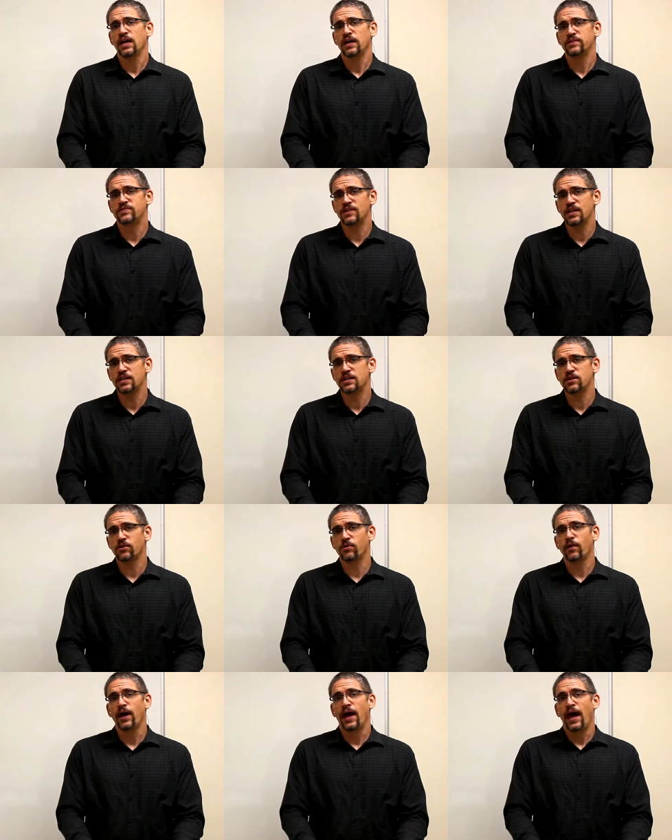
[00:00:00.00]

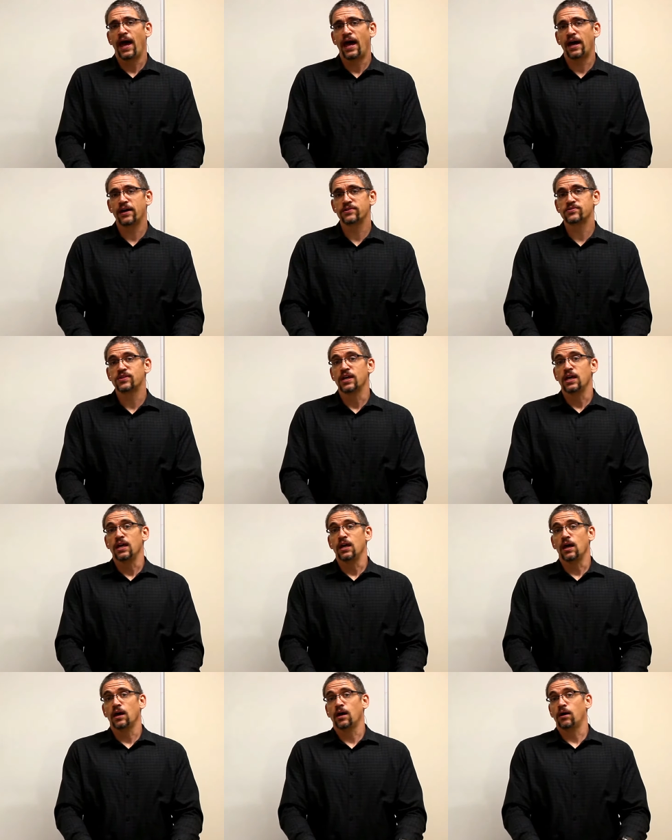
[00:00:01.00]
Ezekiel has
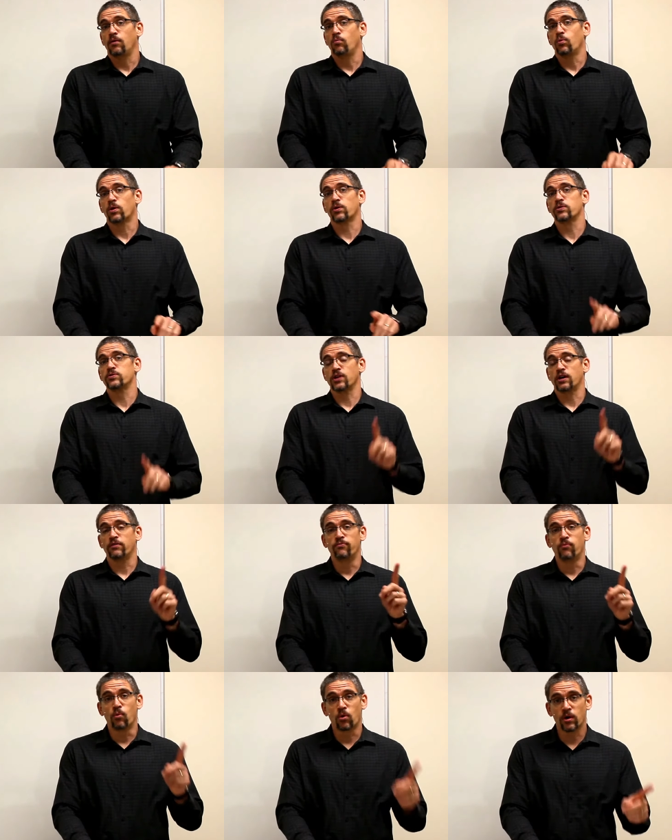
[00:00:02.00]
words
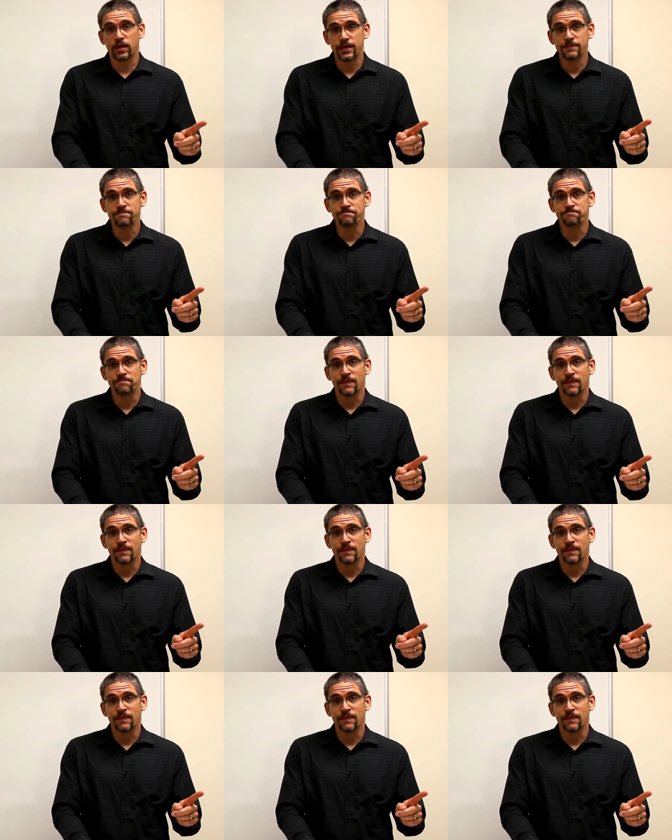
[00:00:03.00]
of warning,